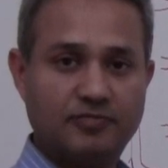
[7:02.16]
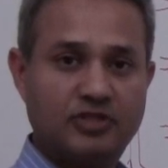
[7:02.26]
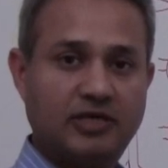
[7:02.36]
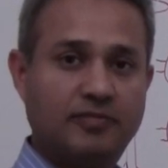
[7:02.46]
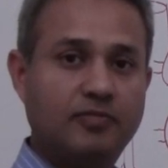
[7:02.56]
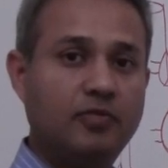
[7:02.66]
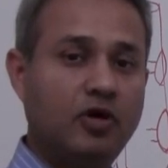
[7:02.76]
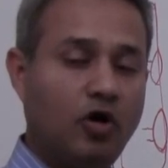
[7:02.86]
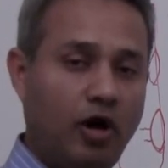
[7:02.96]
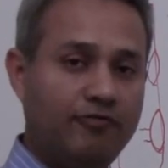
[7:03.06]
Some
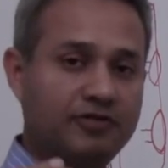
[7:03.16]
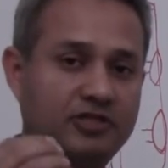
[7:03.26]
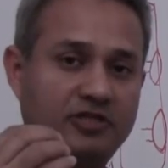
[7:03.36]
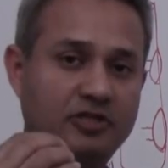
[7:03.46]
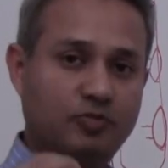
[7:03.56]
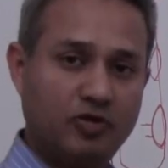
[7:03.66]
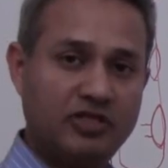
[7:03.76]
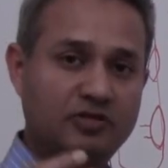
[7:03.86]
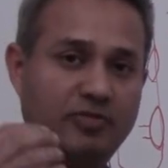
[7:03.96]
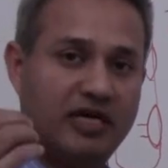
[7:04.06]
officers,
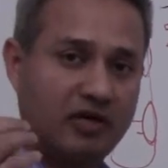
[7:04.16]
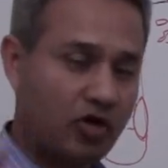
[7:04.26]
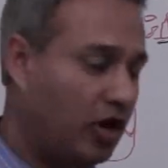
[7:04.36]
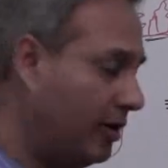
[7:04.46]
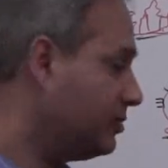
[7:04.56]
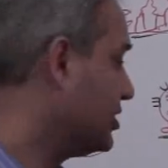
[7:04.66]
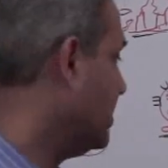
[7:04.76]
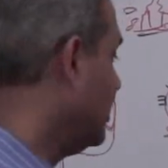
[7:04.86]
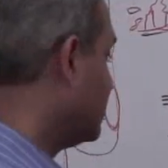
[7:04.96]
policemen, cops.